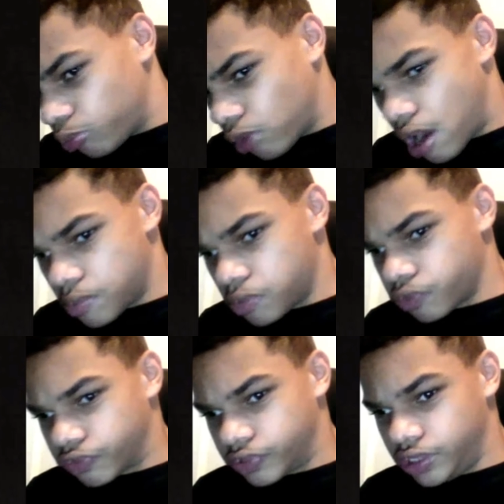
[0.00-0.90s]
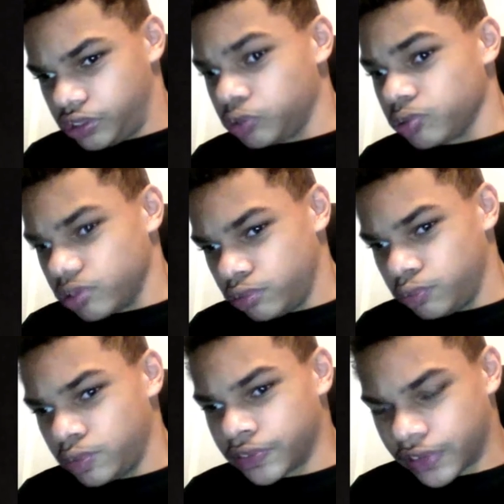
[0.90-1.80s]
problems with
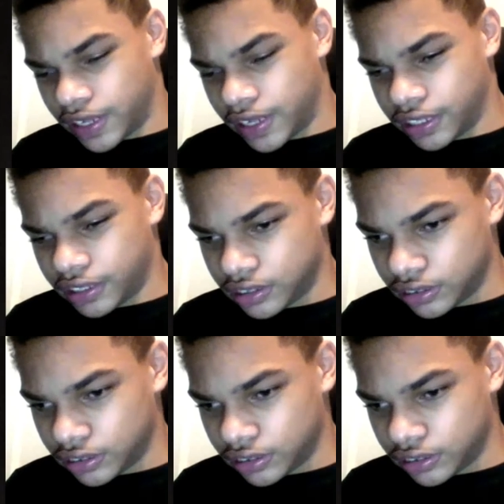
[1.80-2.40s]
YouTube. It's like,